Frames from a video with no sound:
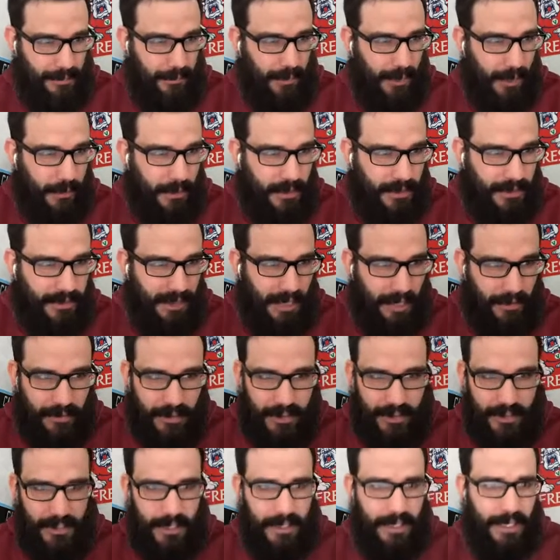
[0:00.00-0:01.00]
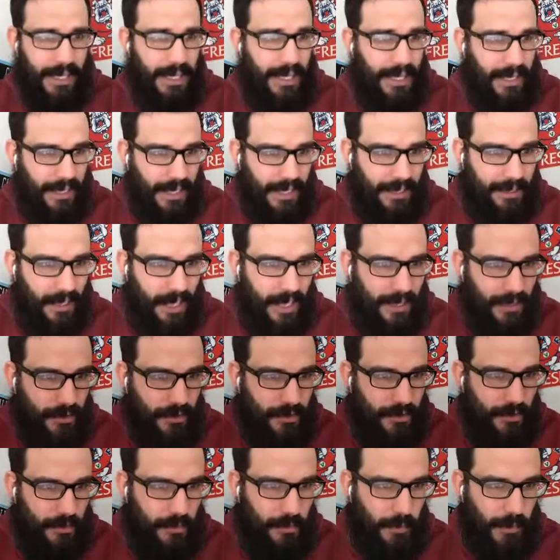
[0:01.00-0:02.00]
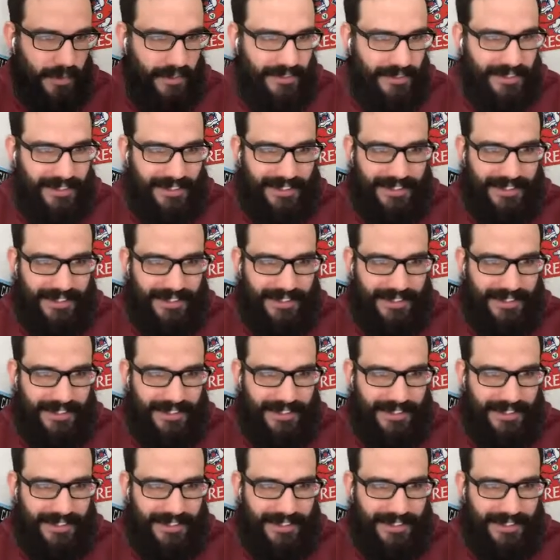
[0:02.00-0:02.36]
maybe 7, and not use as much.